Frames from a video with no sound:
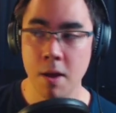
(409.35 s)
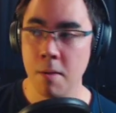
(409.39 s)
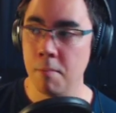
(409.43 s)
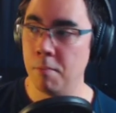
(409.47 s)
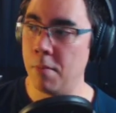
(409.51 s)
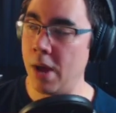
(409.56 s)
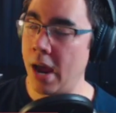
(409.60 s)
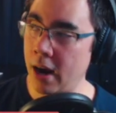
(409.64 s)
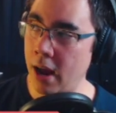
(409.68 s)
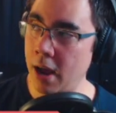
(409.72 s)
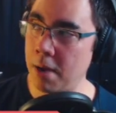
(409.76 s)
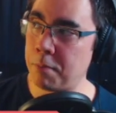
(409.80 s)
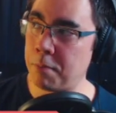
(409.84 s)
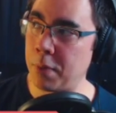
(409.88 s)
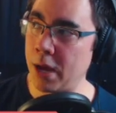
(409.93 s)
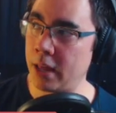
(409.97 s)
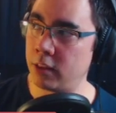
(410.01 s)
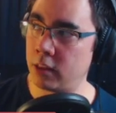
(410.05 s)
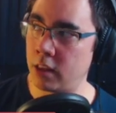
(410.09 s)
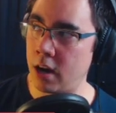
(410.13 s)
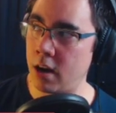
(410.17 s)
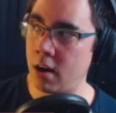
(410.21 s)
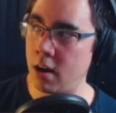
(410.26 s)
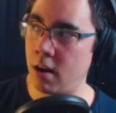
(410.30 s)
Man, I
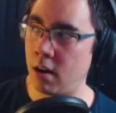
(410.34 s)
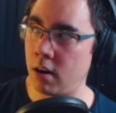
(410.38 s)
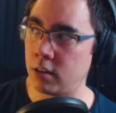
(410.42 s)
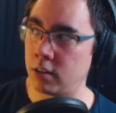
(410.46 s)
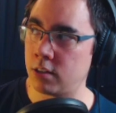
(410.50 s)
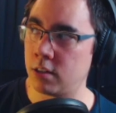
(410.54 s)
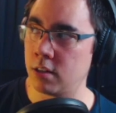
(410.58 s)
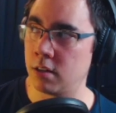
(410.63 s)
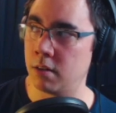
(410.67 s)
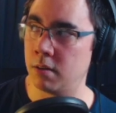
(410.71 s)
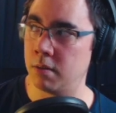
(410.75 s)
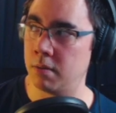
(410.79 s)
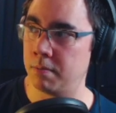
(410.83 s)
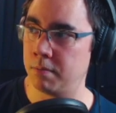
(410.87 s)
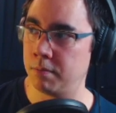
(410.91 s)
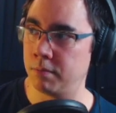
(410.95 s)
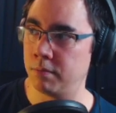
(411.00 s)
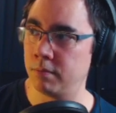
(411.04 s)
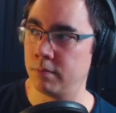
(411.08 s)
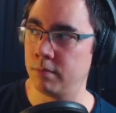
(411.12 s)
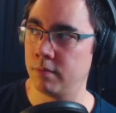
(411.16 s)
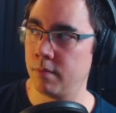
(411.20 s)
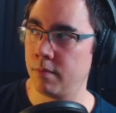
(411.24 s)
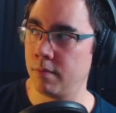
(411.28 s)
bet there are
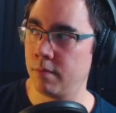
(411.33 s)
some